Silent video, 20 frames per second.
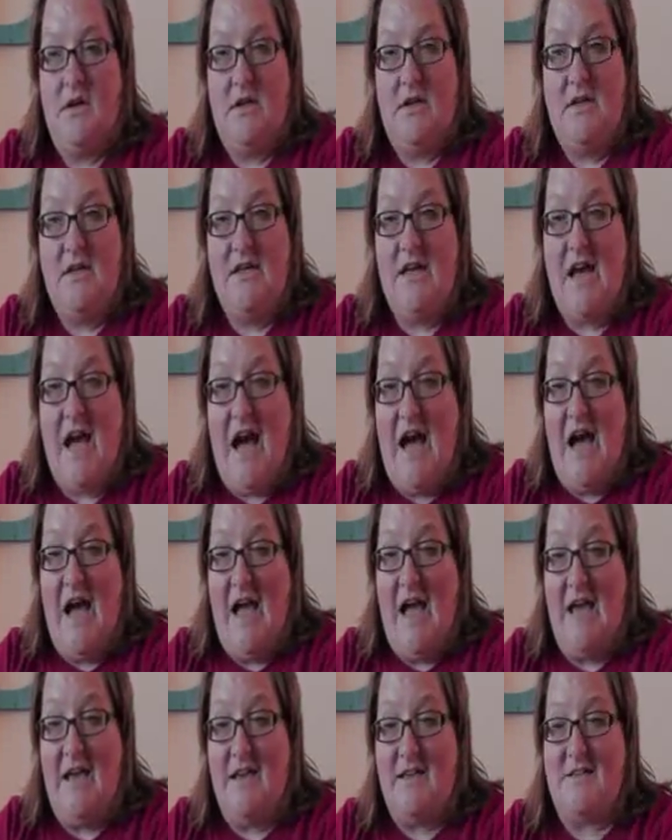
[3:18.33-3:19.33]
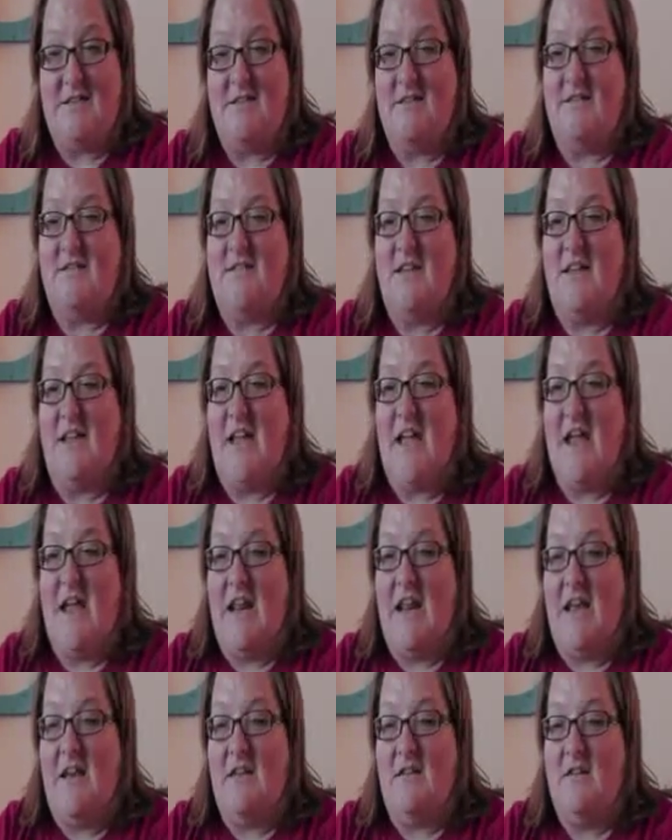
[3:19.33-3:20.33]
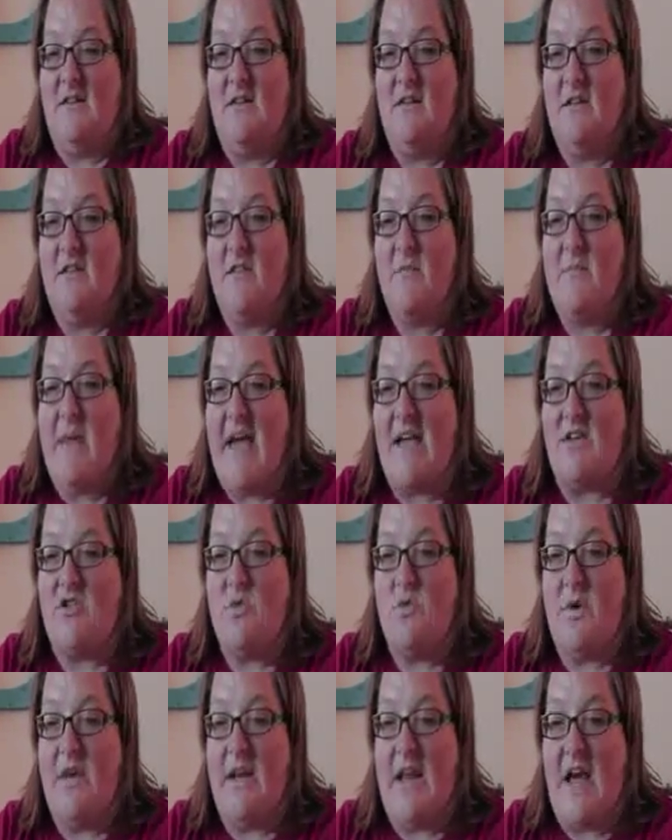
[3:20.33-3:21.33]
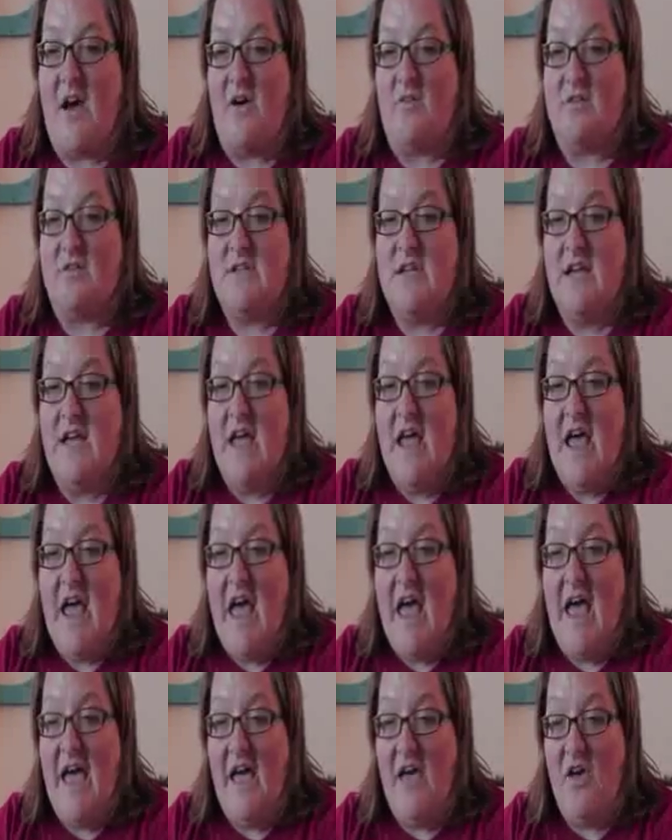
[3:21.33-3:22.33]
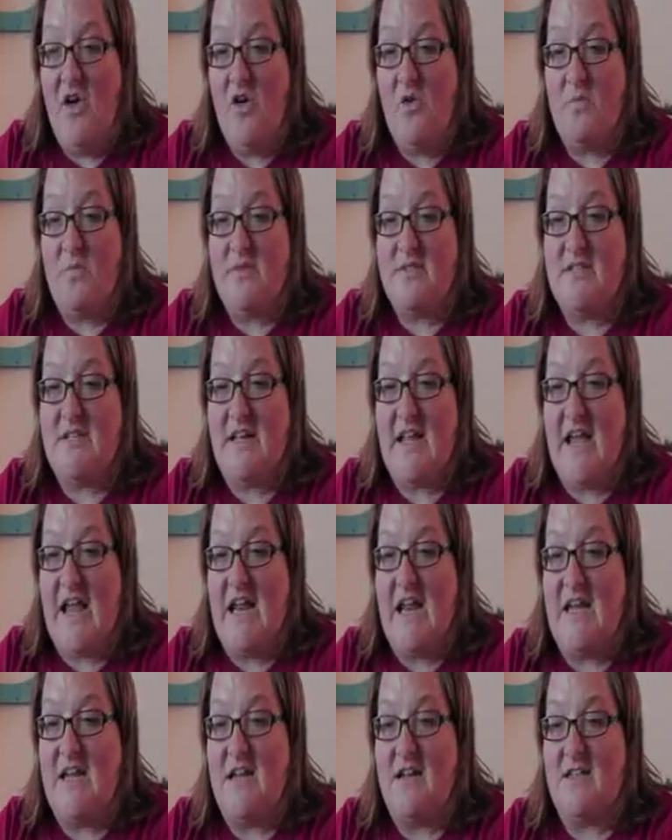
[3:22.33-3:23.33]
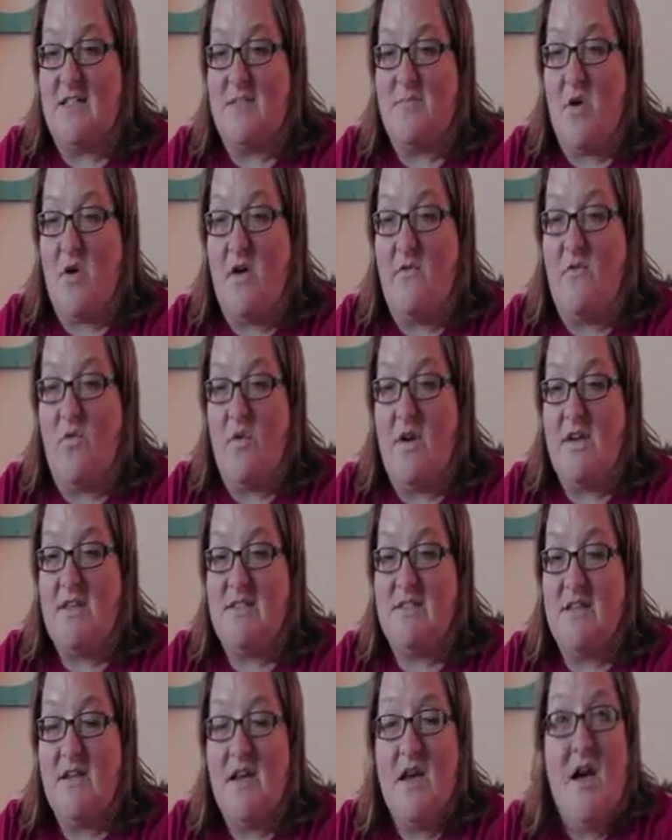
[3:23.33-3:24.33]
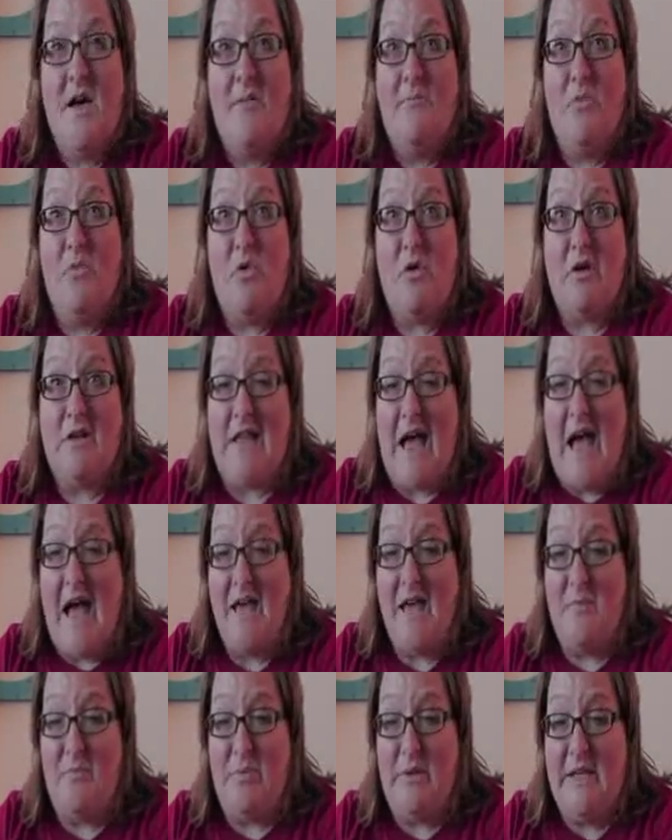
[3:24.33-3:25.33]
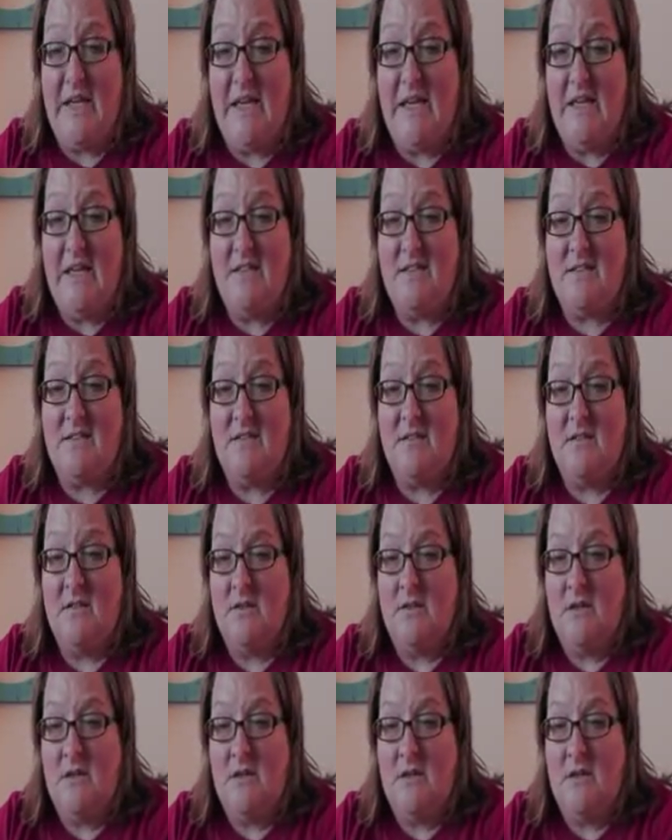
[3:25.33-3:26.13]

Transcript: "Yikes," said Annie. The match went out. "Help," said Annie in a small voice. "More light, please."